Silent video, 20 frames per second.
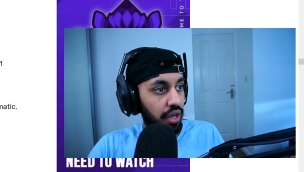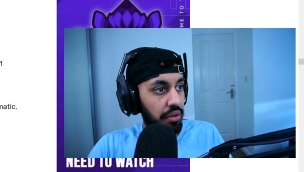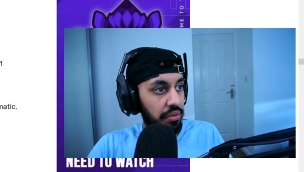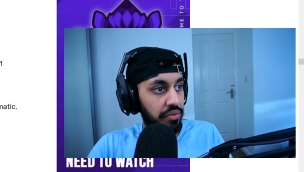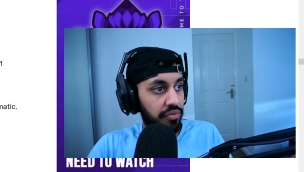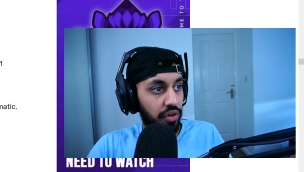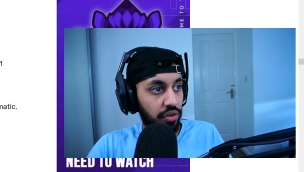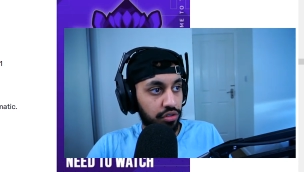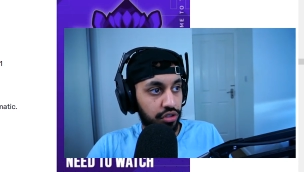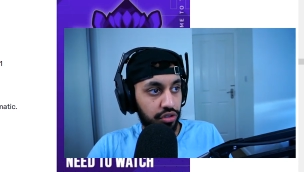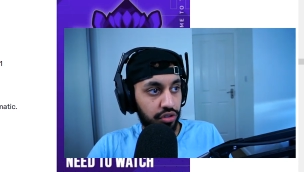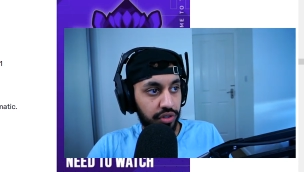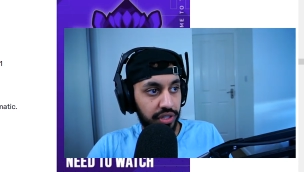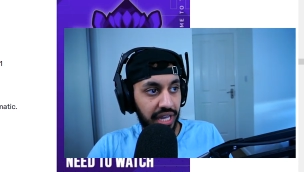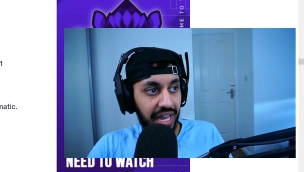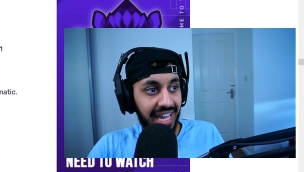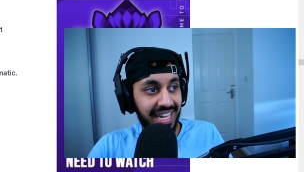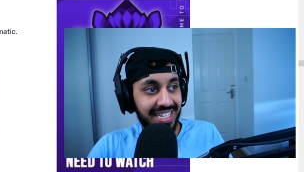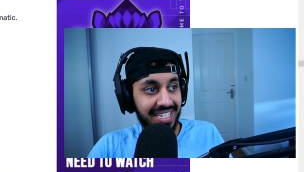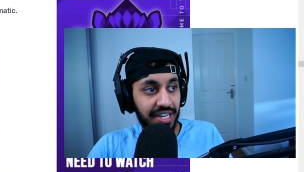We've also got
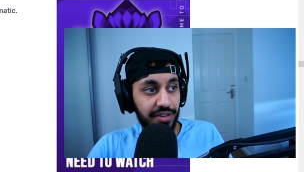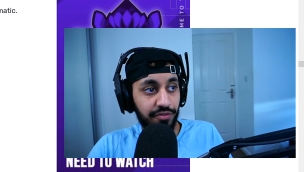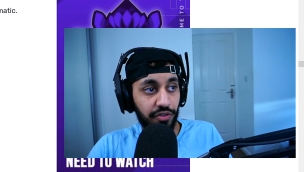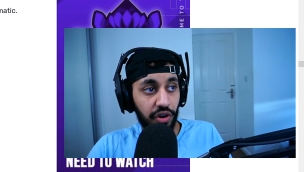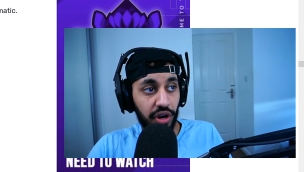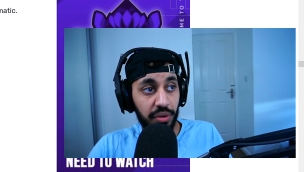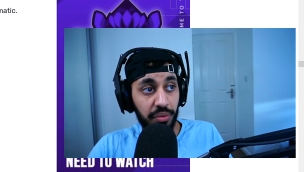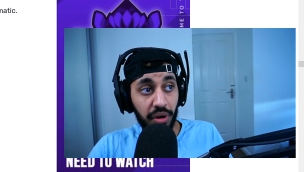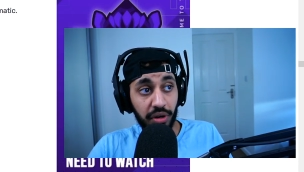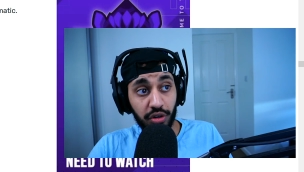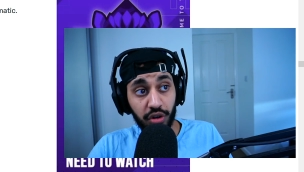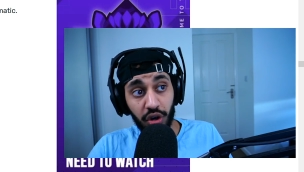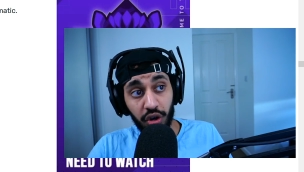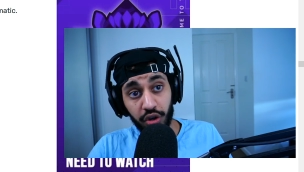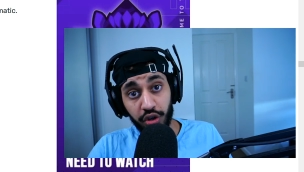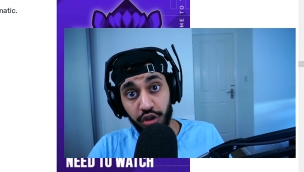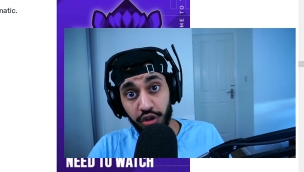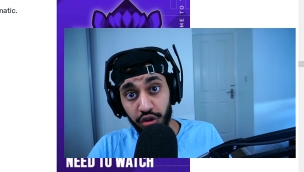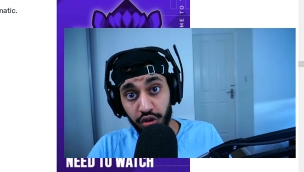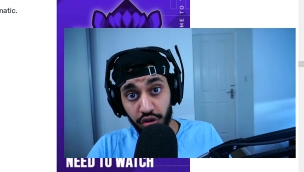the NZ41 got
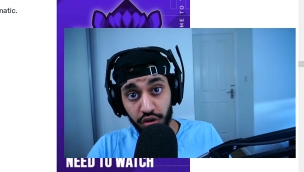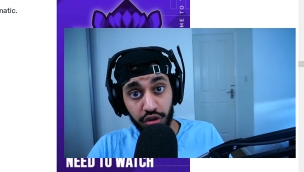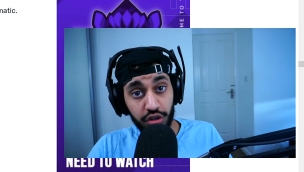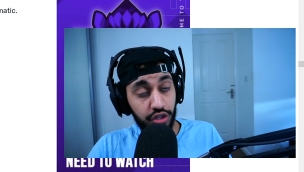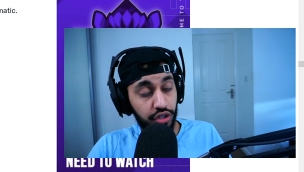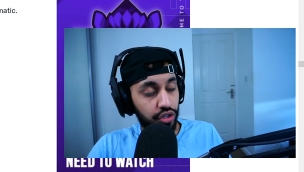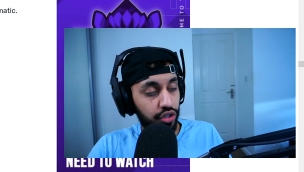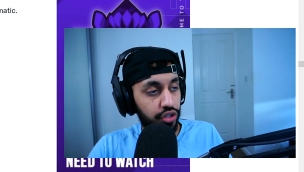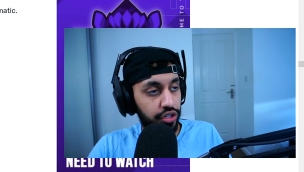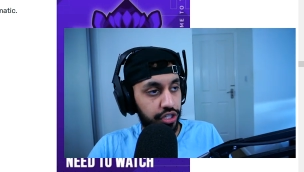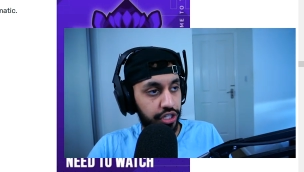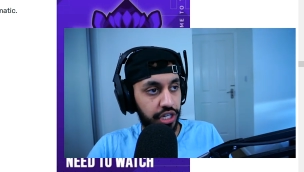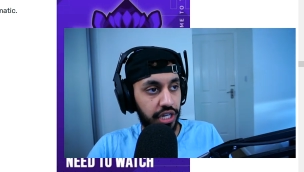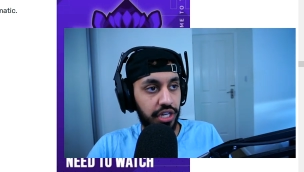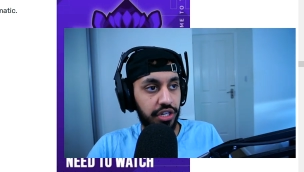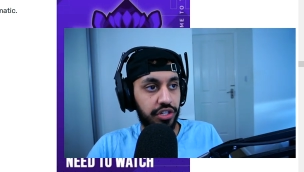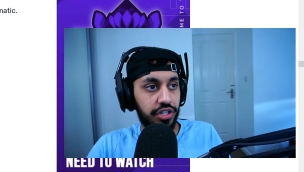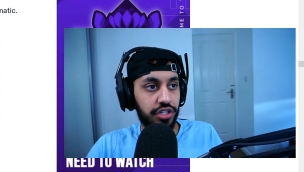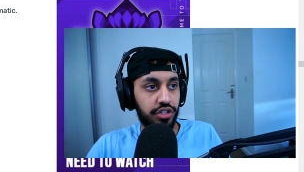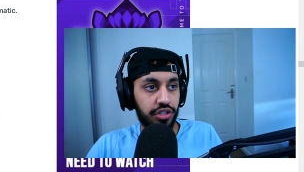huge
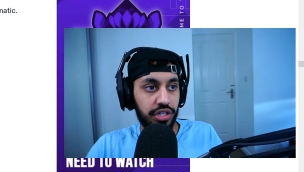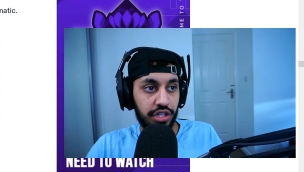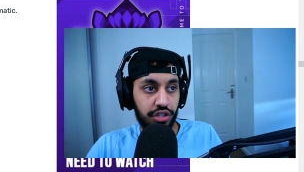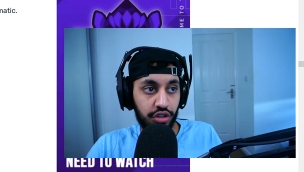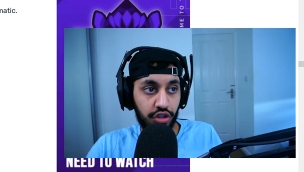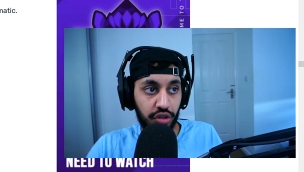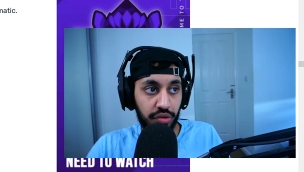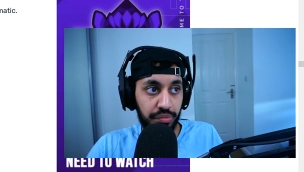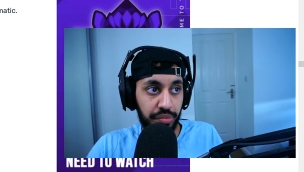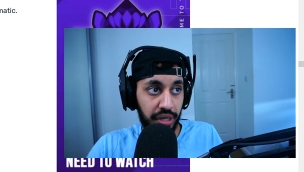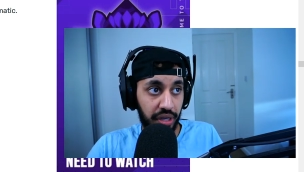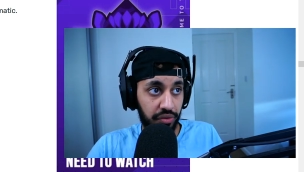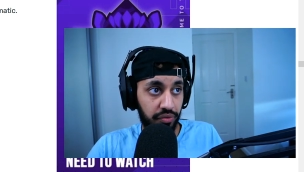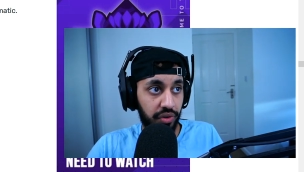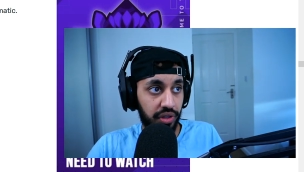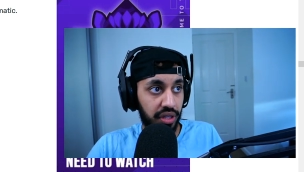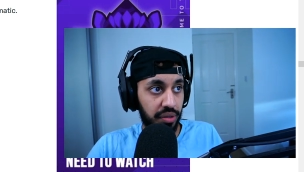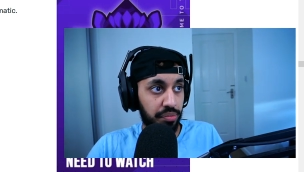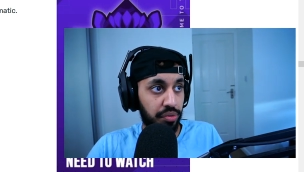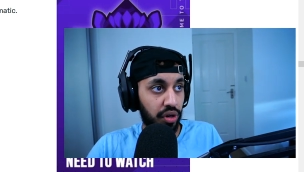changes, so this could be a
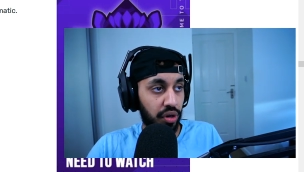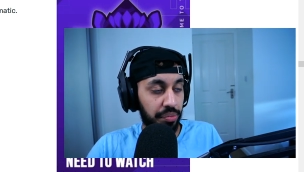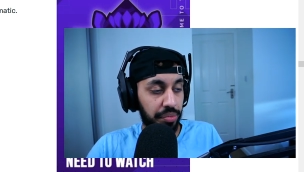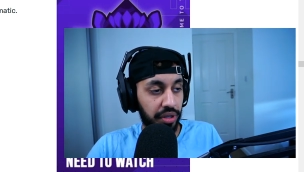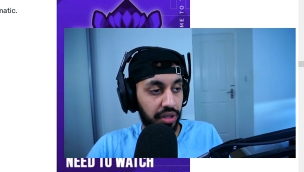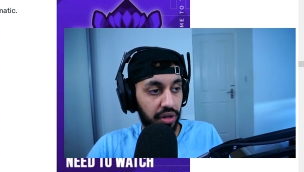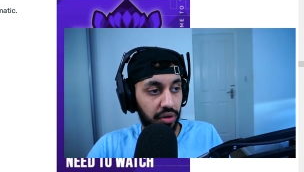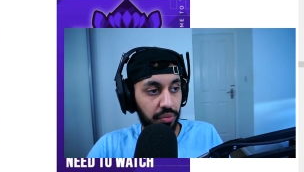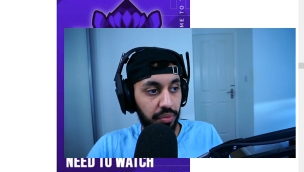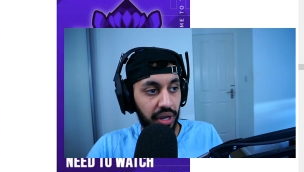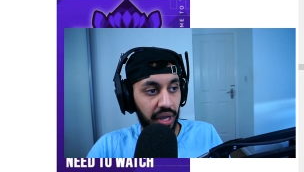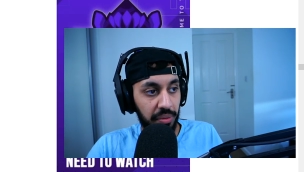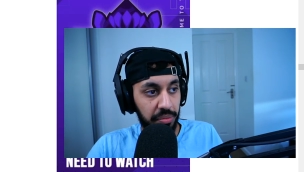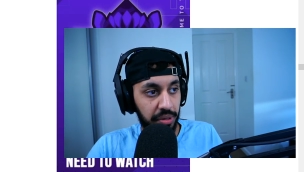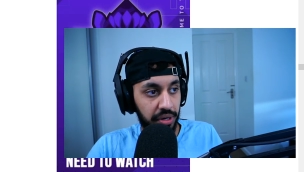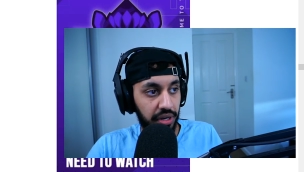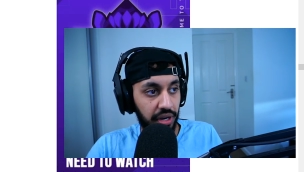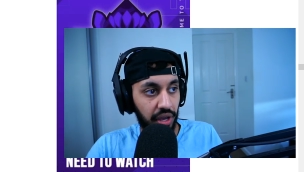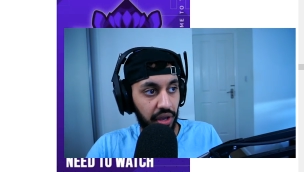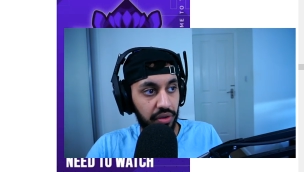really popular
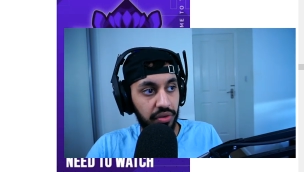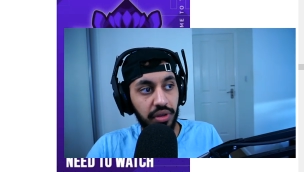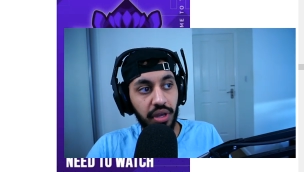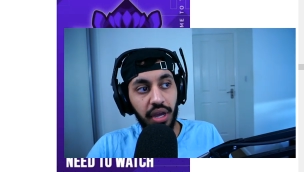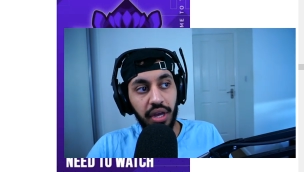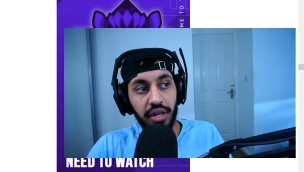weapon now,